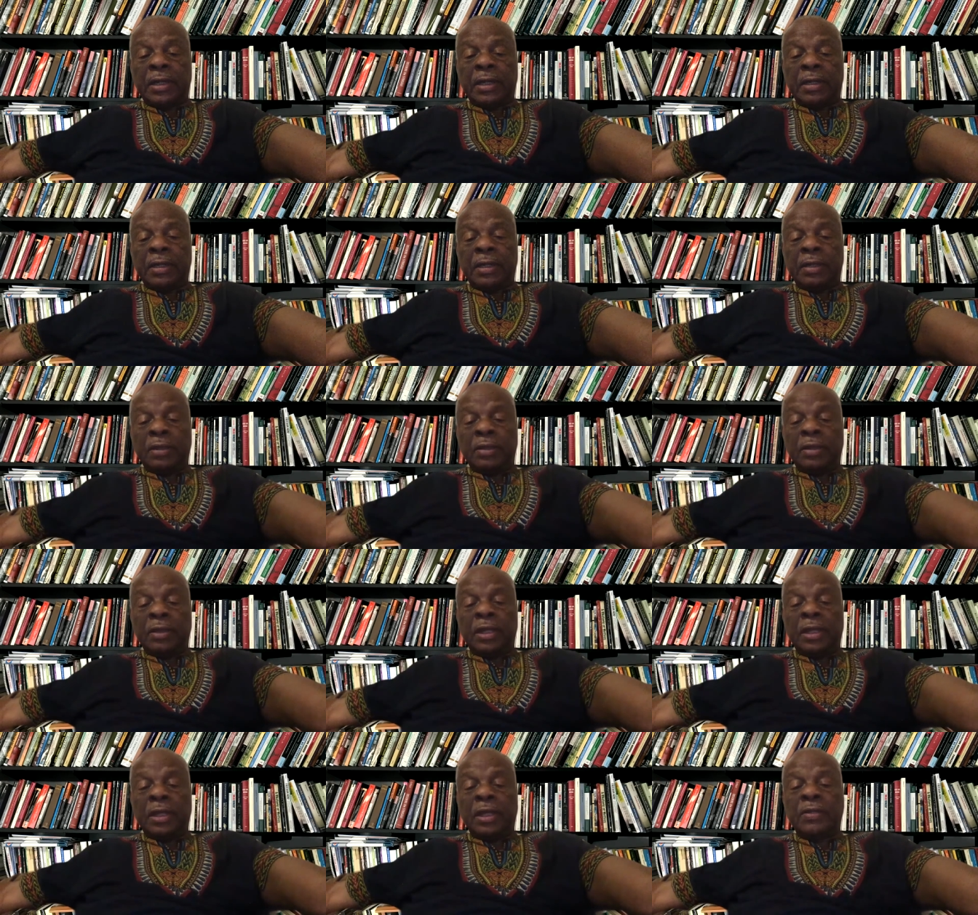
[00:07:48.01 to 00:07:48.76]

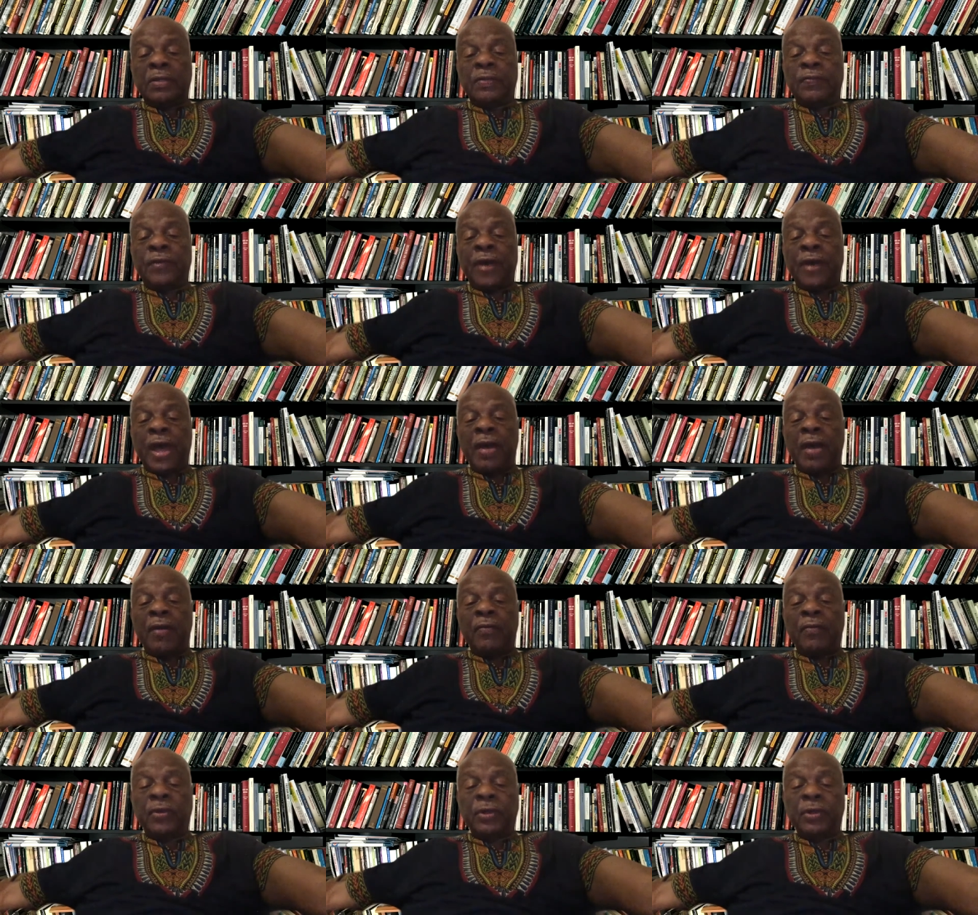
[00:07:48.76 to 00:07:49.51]
these 5 or
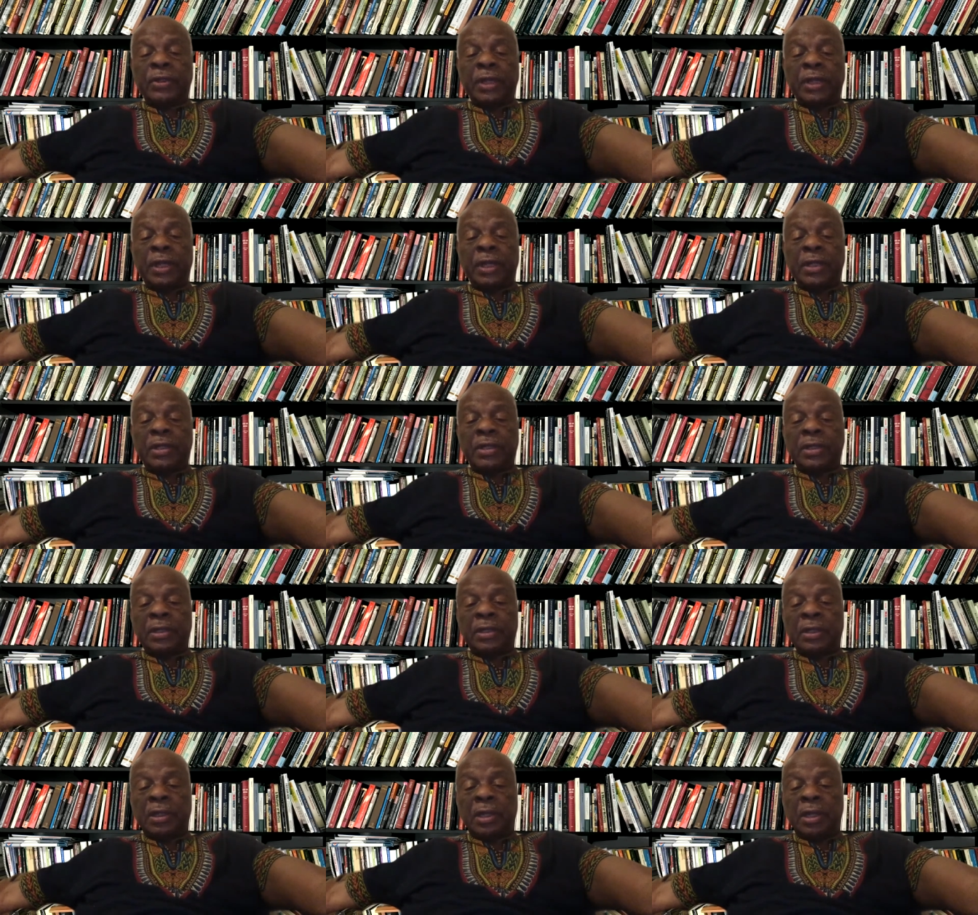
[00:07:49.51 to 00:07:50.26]
6
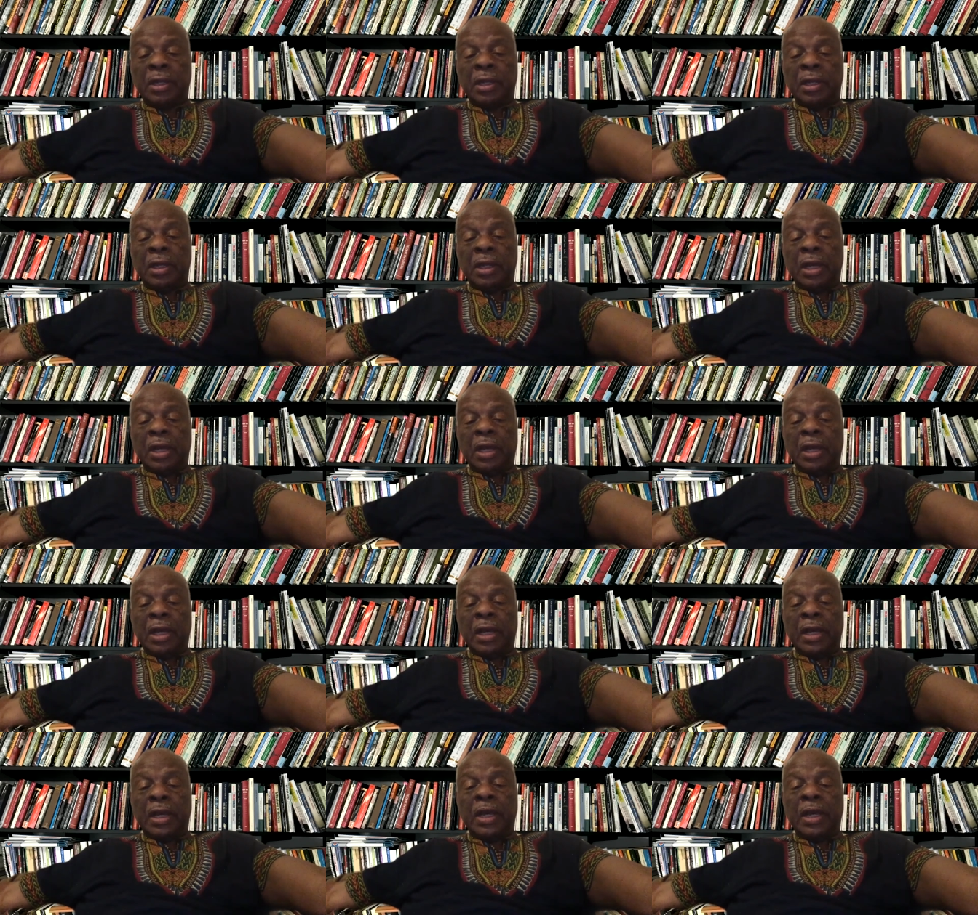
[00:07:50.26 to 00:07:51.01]

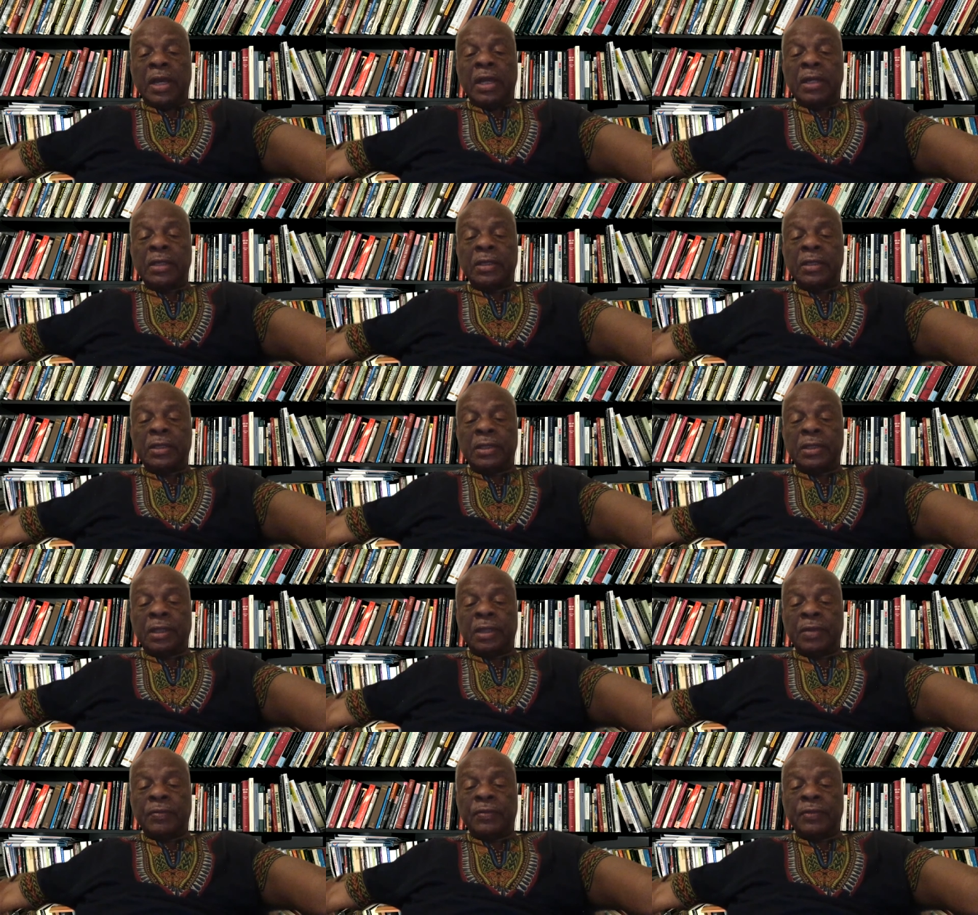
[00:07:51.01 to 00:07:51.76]
heads of
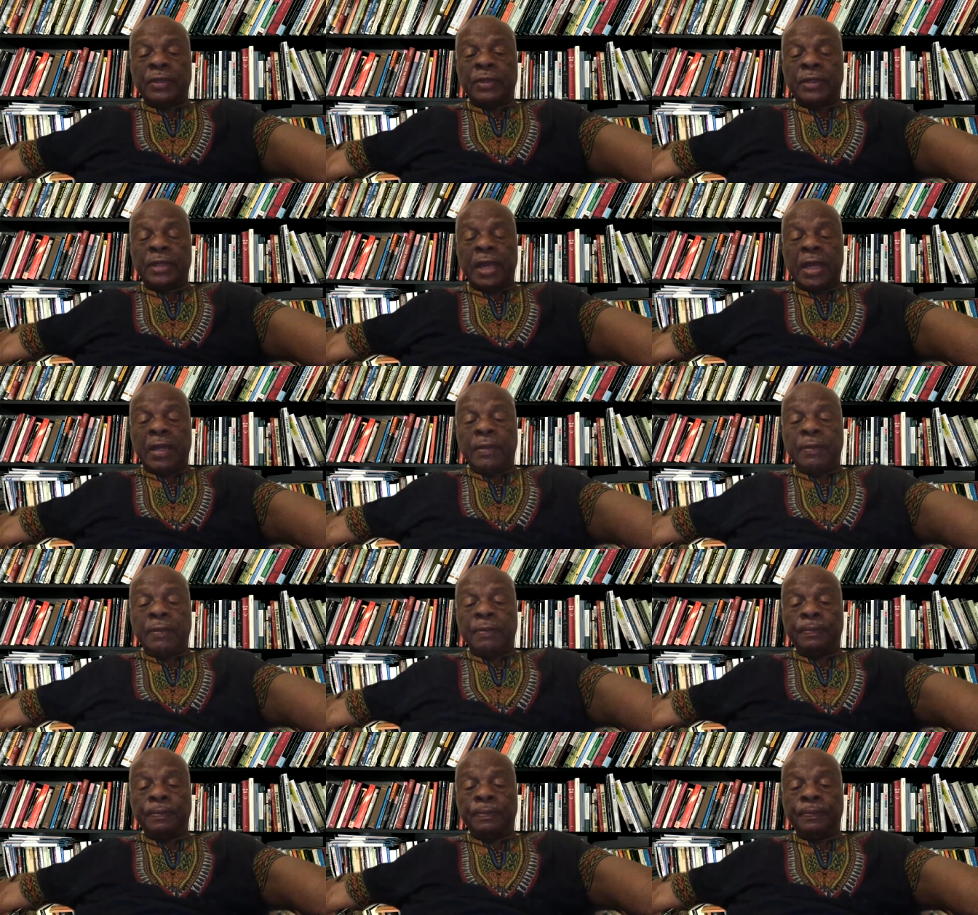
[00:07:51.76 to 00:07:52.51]
state
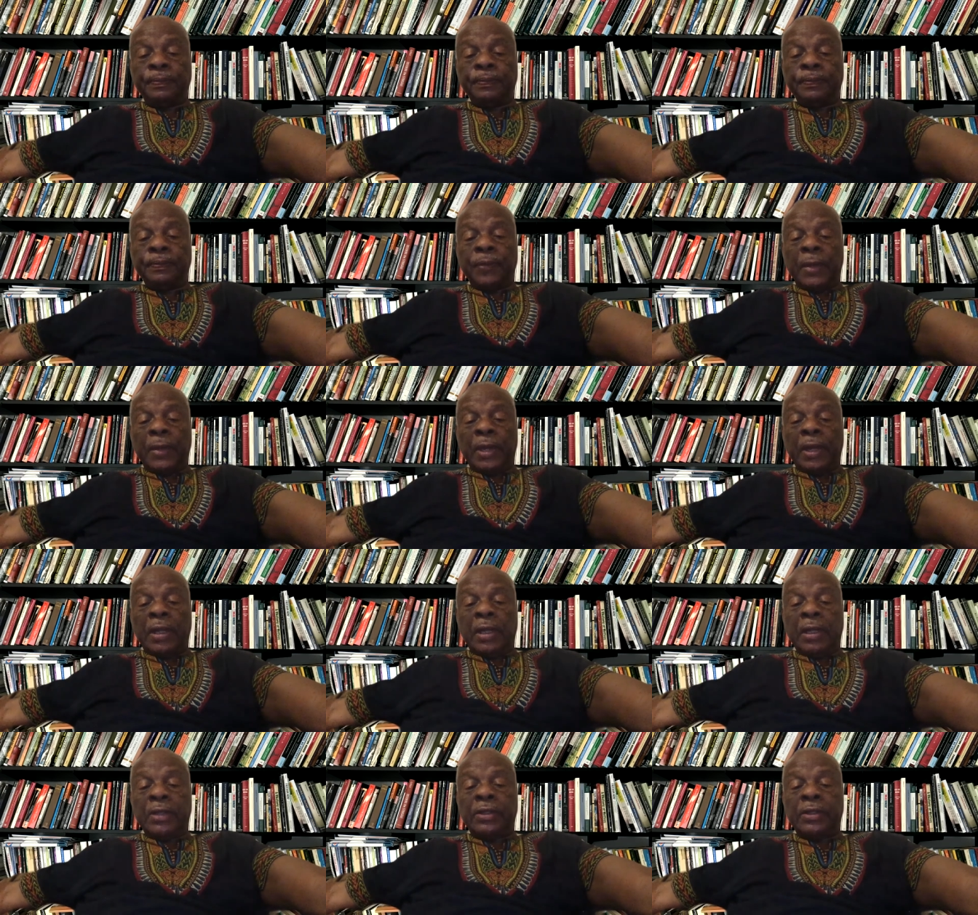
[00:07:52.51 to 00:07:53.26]

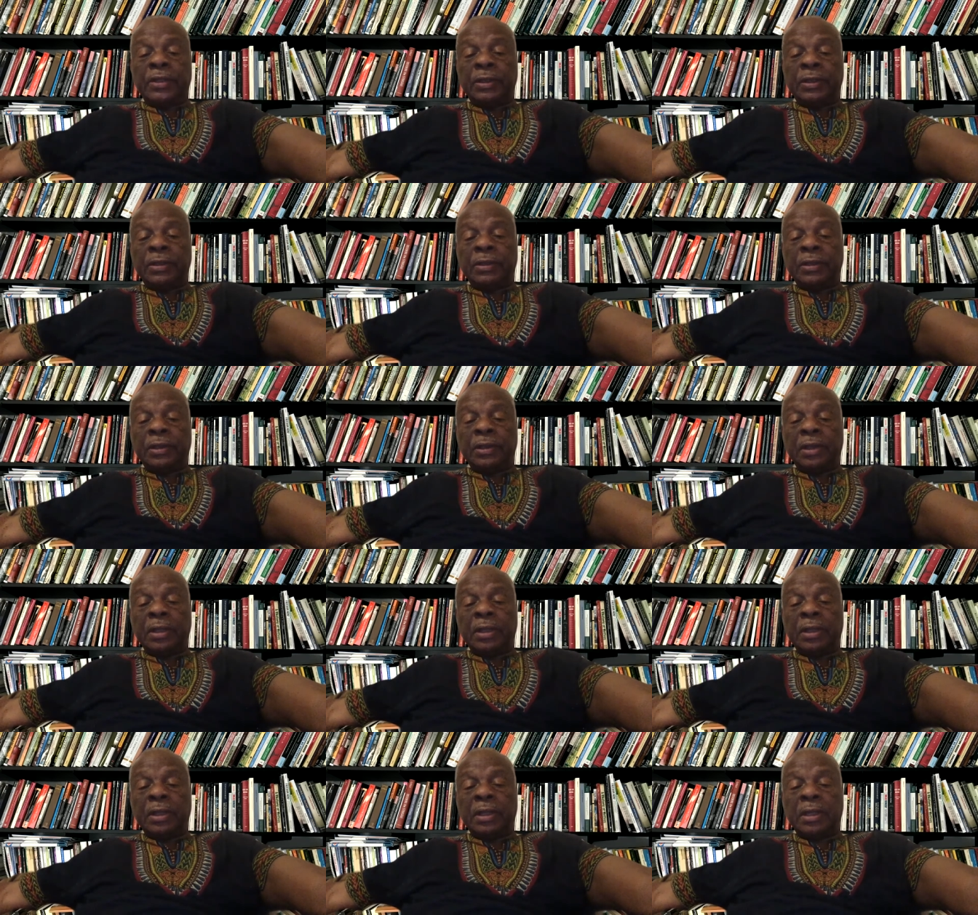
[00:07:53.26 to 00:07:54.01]
listened
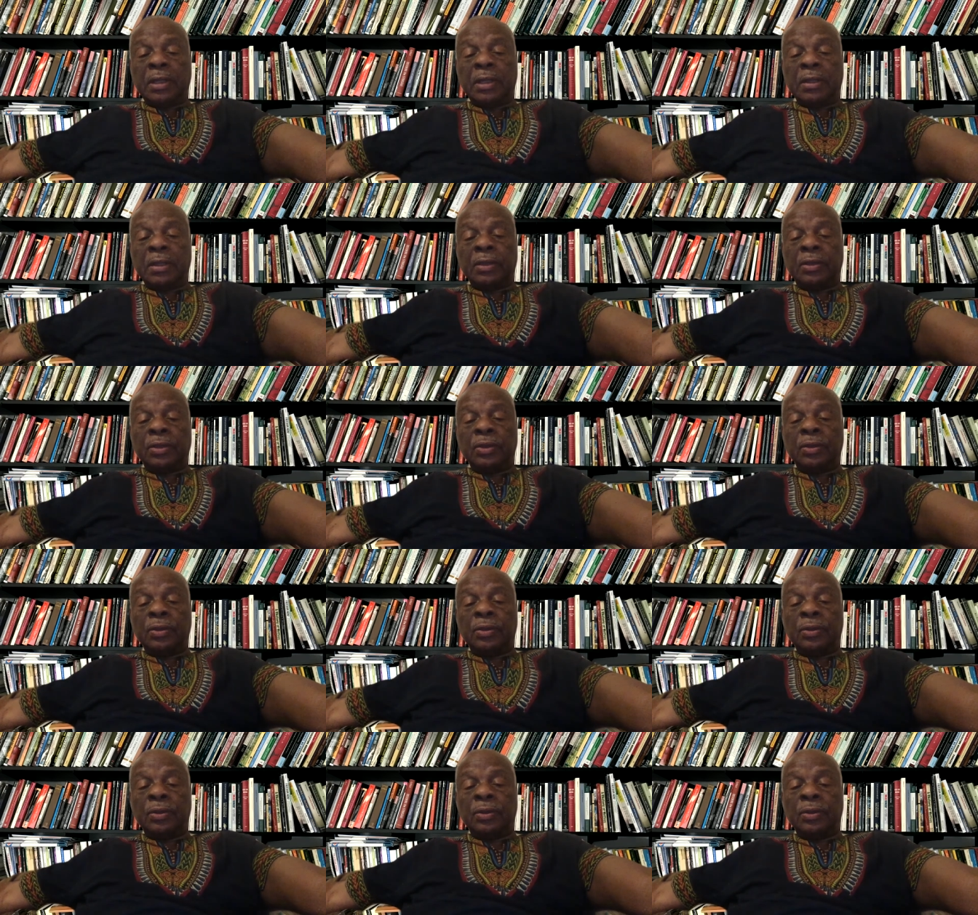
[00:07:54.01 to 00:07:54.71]
to